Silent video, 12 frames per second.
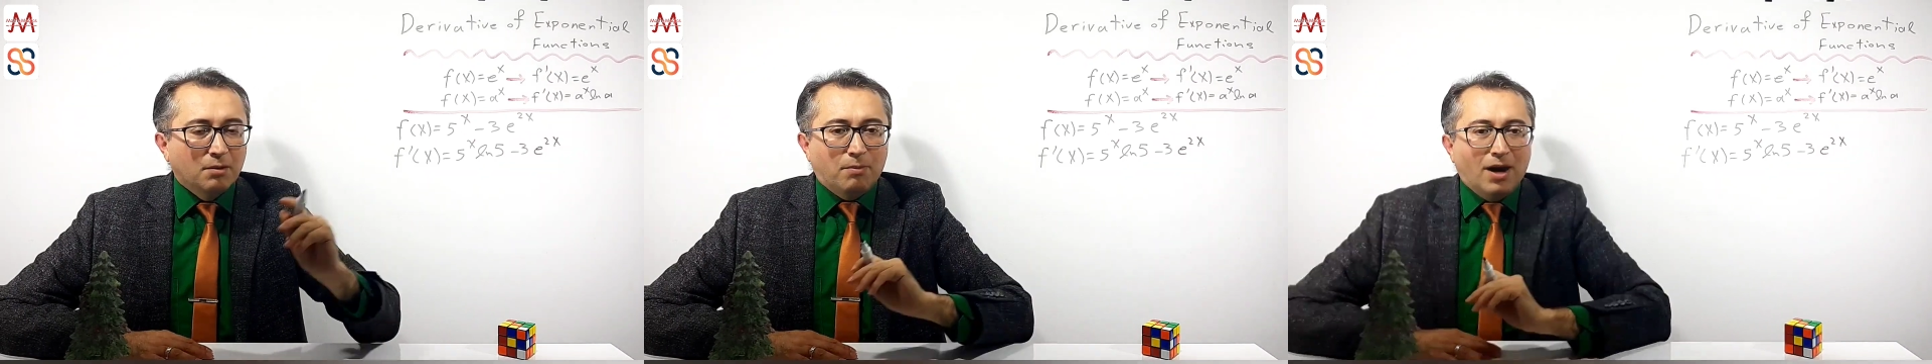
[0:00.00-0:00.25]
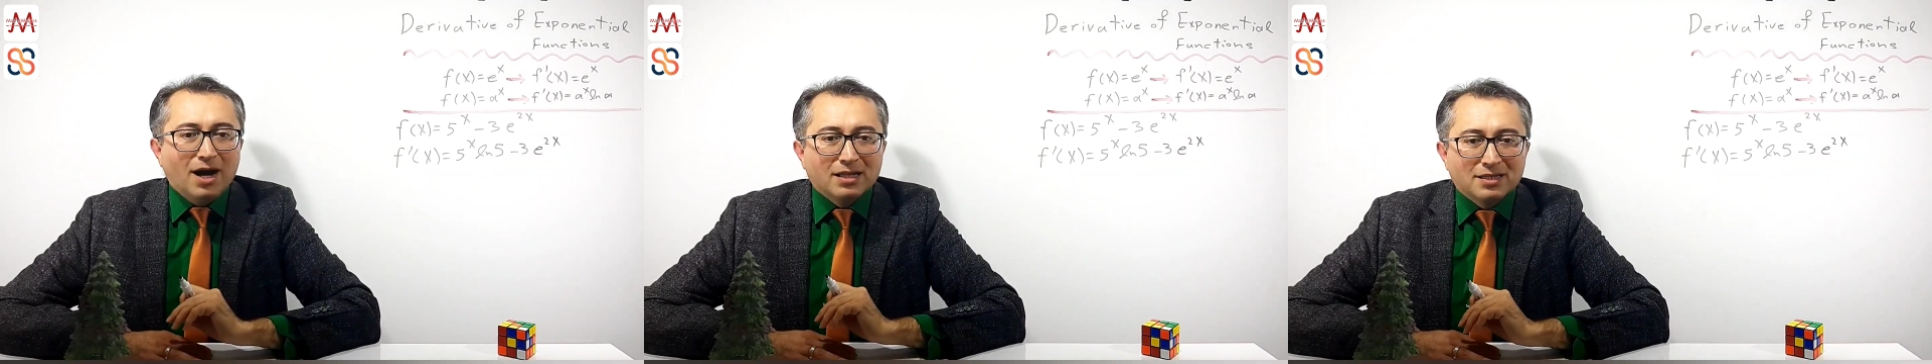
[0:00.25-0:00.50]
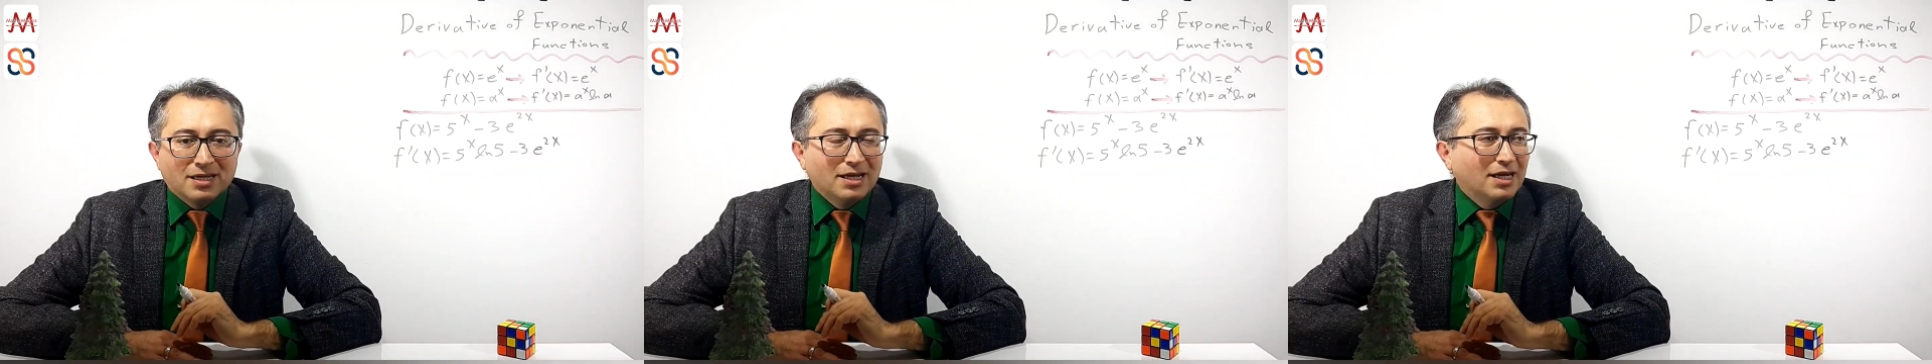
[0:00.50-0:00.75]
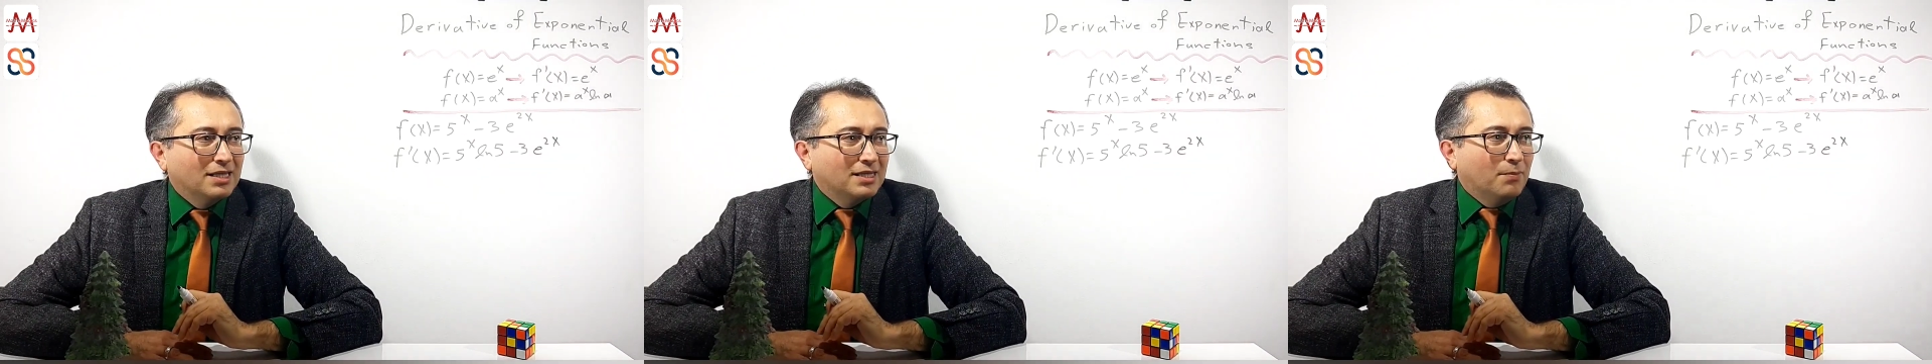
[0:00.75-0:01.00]
But
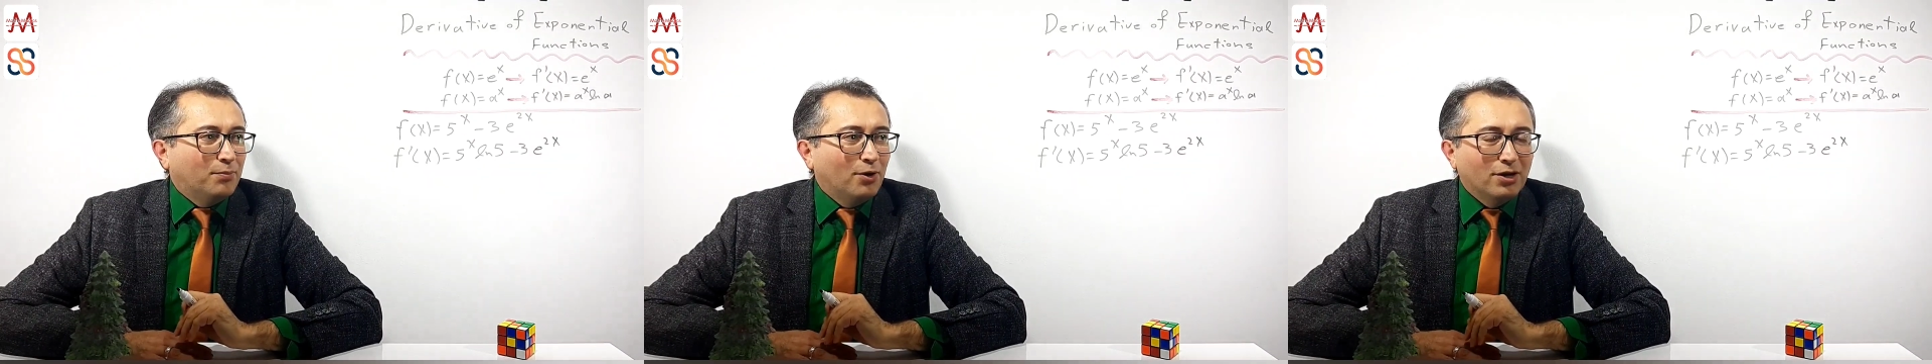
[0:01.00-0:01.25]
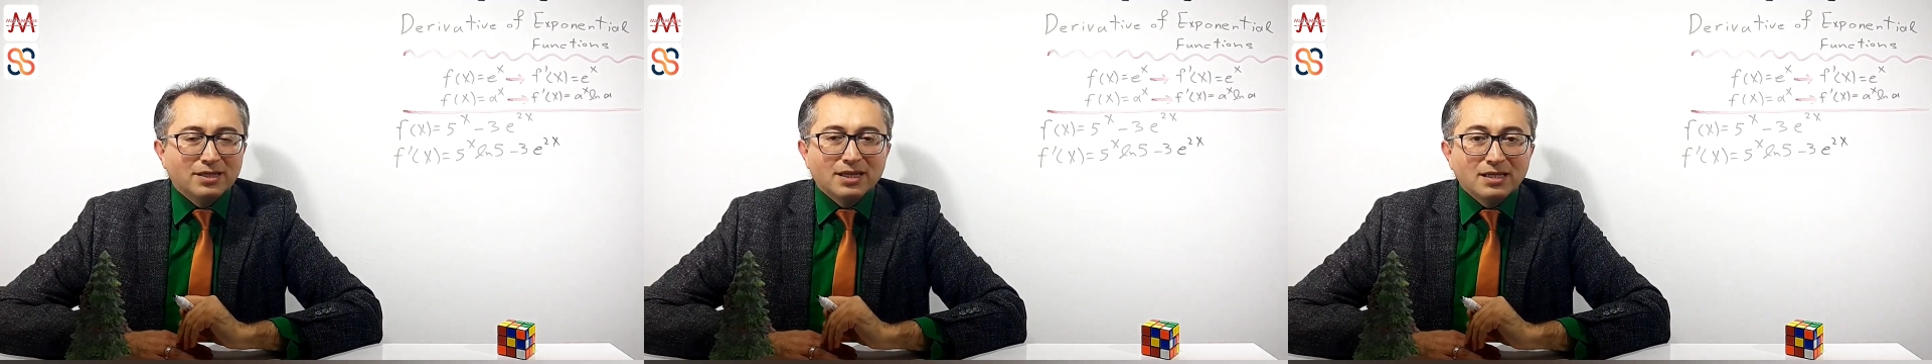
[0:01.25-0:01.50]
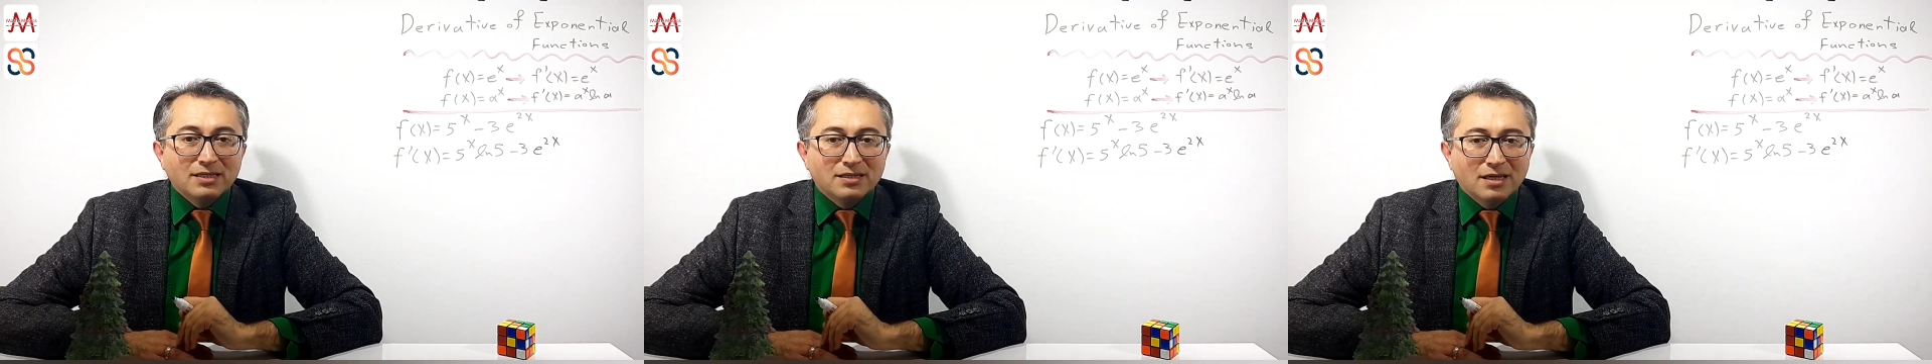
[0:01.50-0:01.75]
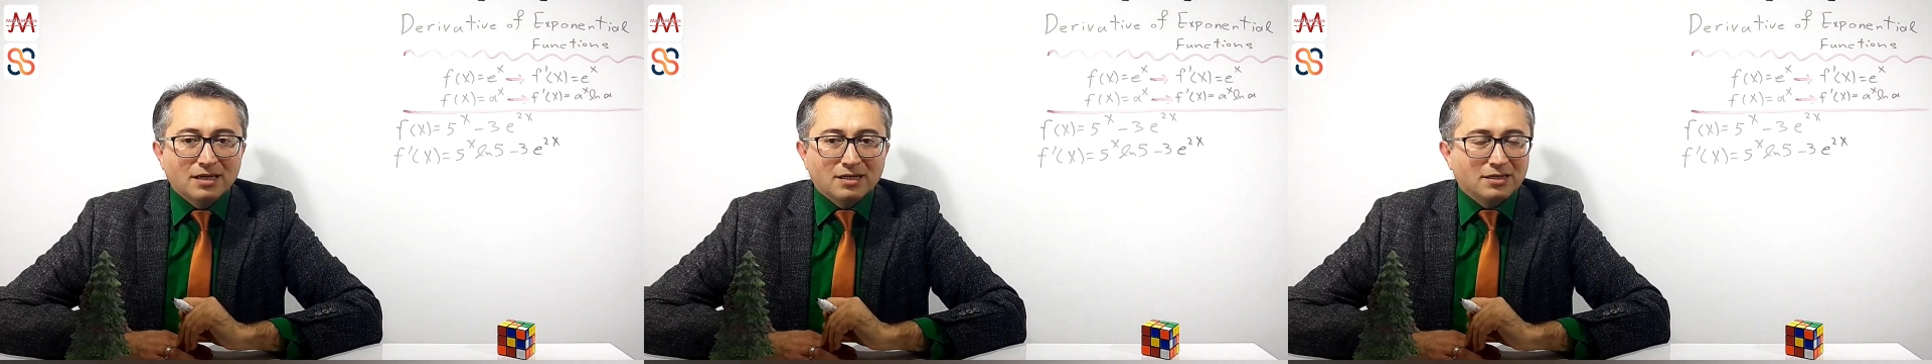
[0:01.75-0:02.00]
the point is
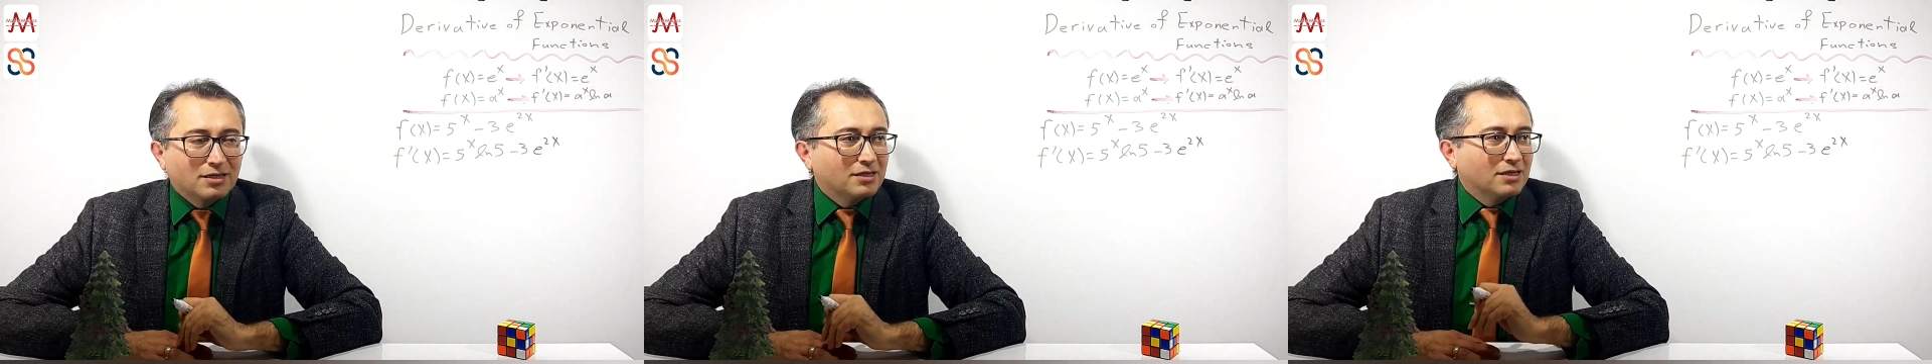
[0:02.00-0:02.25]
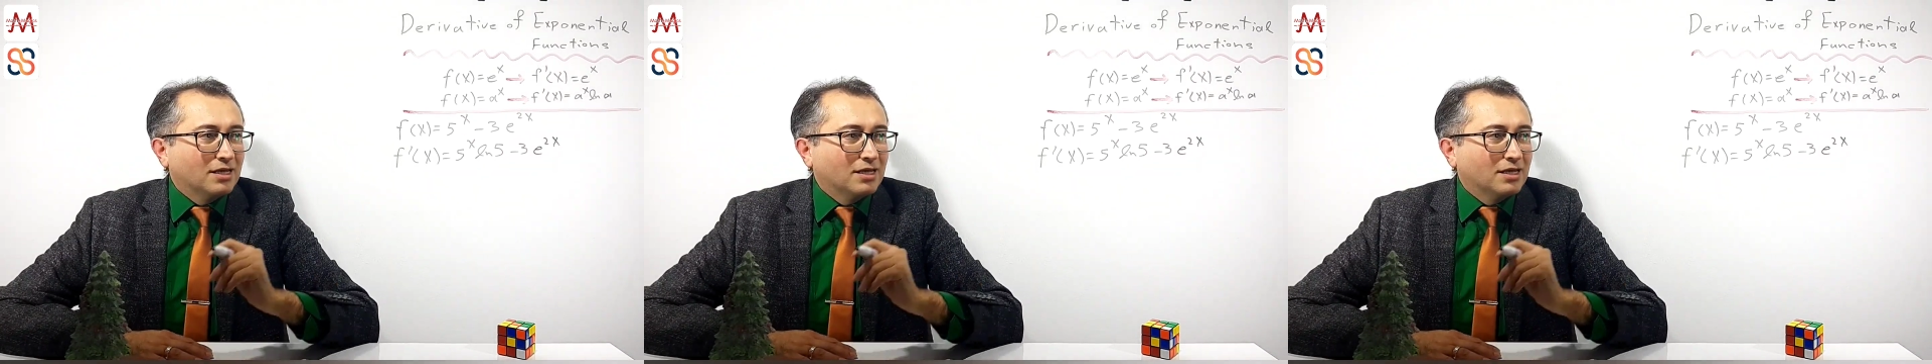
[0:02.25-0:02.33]
this,